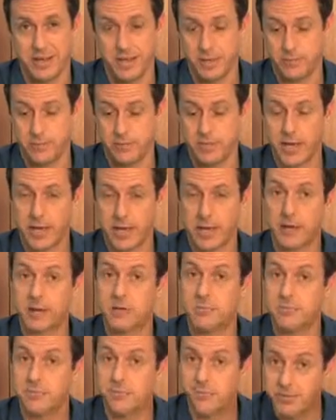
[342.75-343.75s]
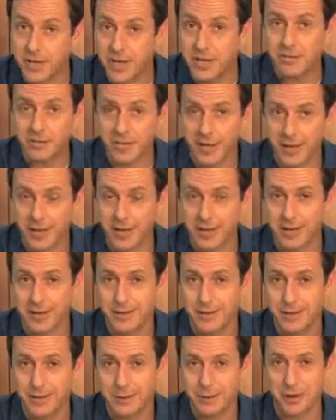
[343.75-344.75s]
If you take a Venti
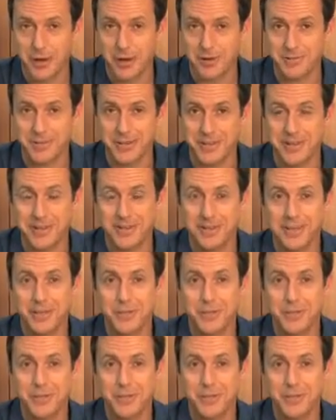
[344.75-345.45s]
coffee,